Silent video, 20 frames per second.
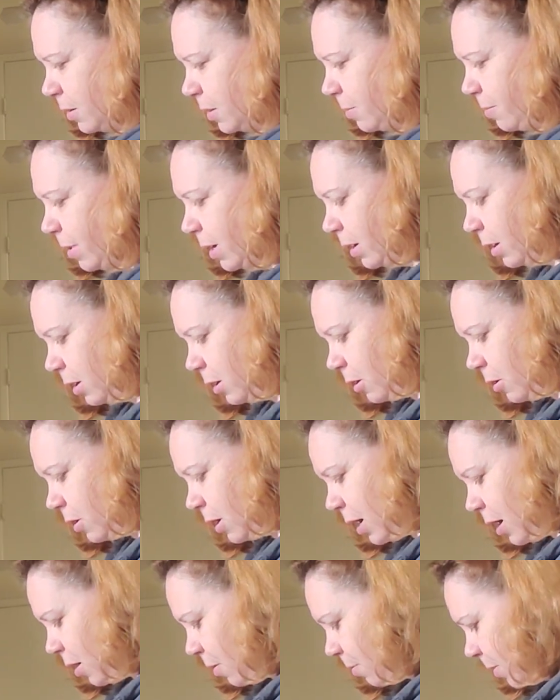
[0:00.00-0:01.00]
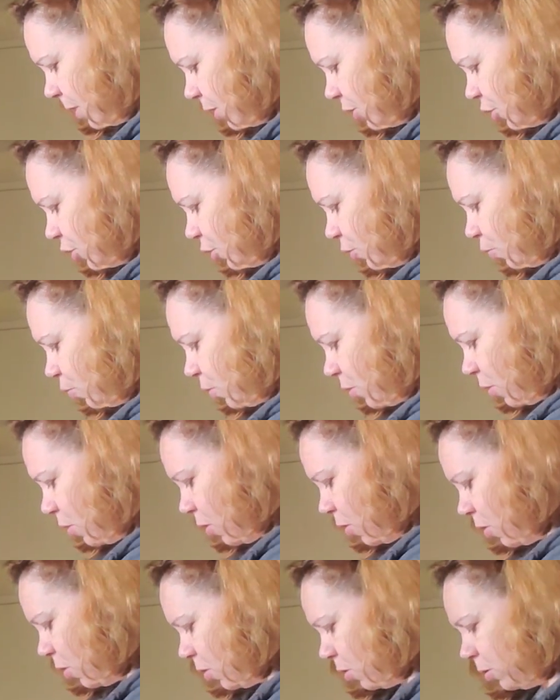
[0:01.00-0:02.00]
Depending on how much you
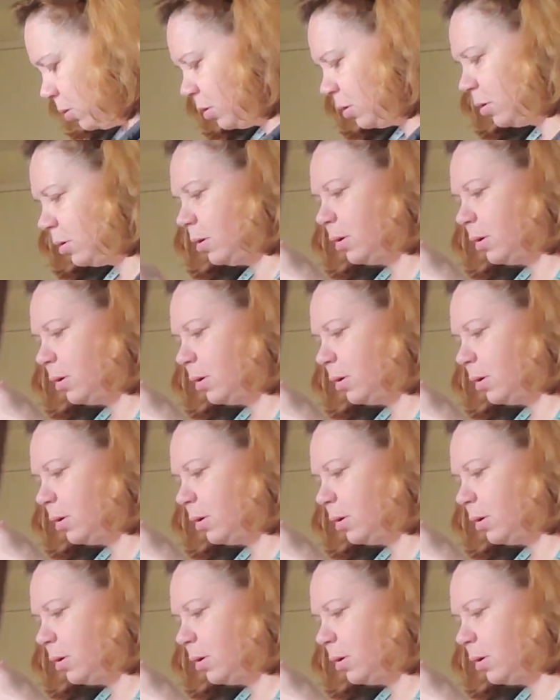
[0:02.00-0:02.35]
roll,